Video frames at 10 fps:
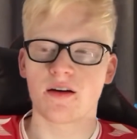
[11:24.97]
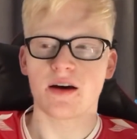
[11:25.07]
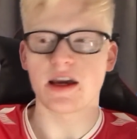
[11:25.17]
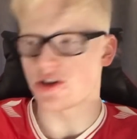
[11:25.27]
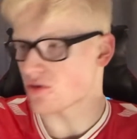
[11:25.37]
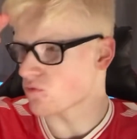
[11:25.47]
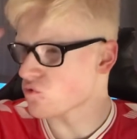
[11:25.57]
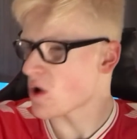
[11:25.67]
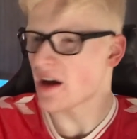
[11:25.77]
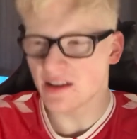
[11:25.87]
He just
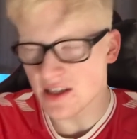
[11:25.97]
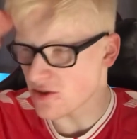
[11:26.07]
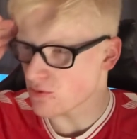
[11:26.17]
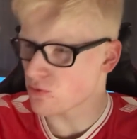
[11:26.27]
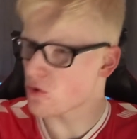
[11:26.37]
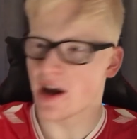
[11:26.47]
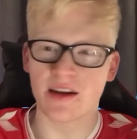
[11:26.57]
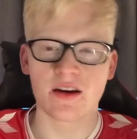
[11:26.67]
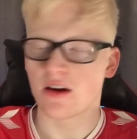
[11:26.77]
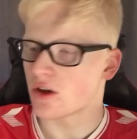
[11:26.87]

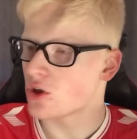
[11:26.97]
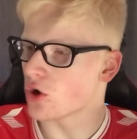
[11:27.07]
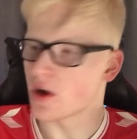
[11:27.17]
ran, got